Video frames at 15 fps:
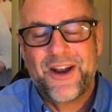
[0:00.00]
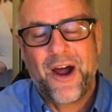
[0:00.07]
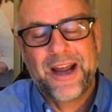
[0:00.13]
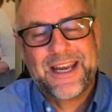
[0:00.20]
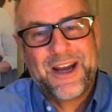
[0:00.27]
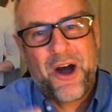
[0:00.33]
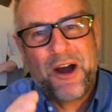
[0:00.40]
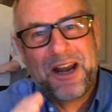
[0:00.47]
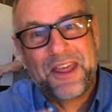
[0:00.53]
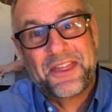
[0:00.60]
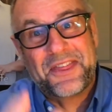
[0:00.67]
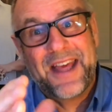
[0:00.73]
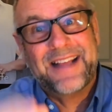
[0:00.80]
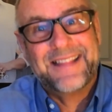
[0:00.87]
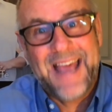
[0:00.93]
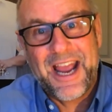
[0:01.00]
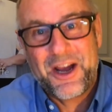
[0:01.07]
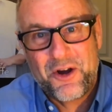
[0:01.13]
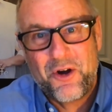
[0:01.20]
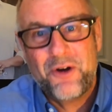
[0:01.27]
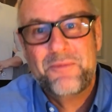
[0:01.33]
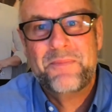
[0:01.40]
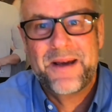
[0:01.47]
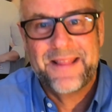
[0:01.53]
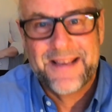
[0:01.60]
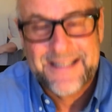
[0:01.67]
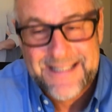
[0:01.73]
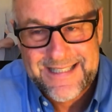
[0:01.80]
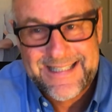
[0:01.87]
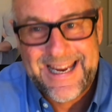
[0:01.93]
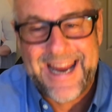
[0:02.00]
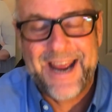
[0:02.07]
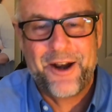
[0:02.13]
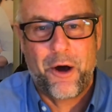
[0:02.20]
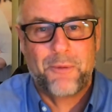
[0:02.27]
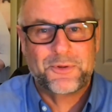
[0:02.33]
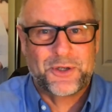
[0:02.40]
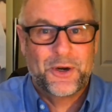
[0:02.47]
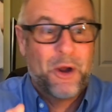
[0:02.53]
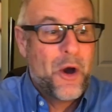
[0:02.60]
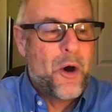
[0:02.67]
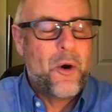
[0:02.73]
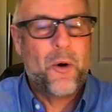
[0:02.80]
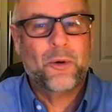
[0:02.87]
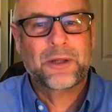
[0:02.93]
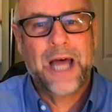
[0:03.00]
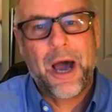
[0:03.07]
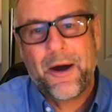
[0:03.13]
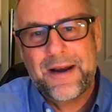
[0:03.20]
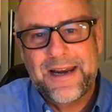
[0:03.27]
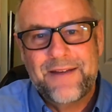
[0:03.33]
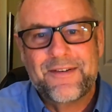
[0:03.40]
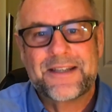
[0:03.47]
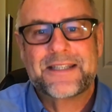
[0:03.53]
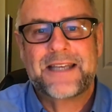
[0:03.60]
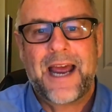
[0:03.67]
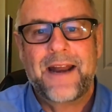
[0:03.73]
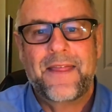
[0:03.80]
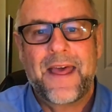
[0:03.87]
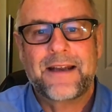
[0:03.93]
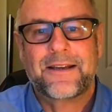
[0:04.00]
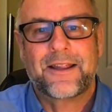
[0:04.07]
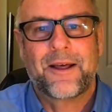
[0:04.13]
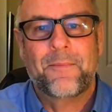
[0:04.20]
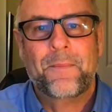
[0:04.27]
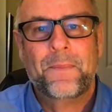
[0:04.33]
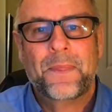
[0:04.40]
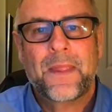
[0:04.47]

And I kind of think that could be the second option, although I'd never say that to them.